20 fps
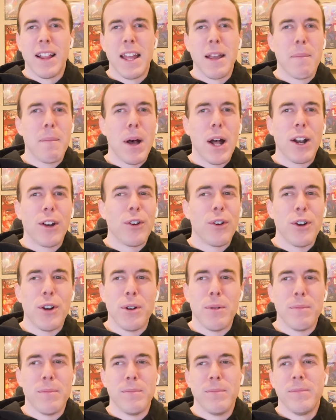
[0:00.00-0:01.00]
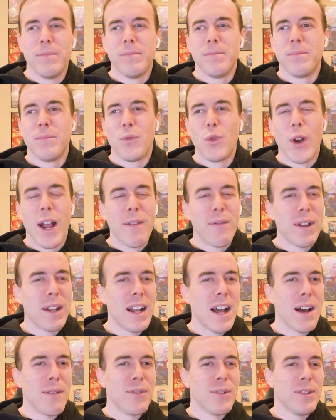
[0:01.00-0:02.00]
like monochrome graphic
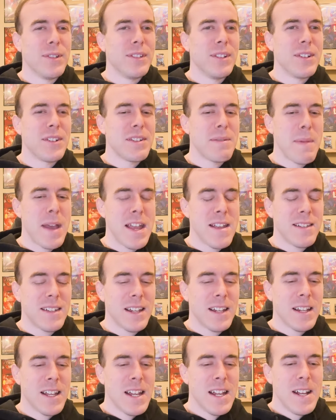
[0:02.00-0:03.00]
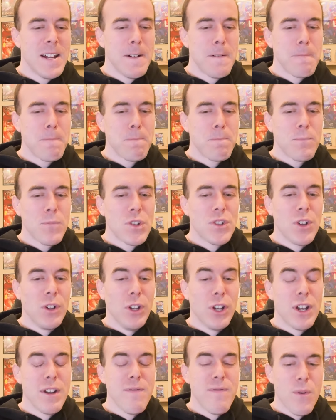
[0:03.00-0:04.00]
novel, looks amazing. So
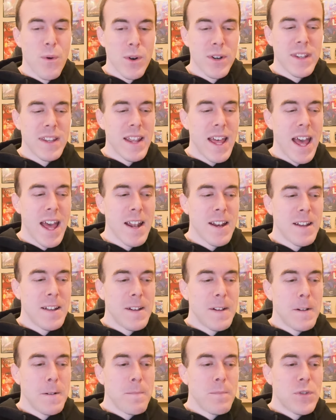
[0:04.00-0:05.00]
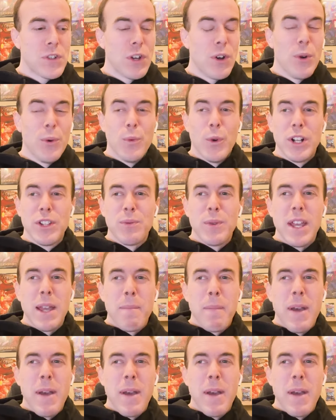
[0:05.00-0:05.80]
looking forward to that. So once we get